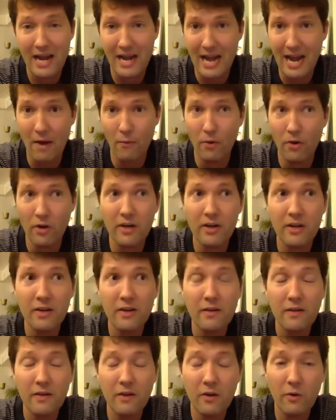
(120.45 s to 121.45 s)
network,
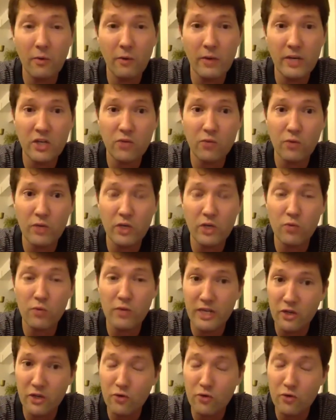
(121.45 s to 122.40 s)
which we do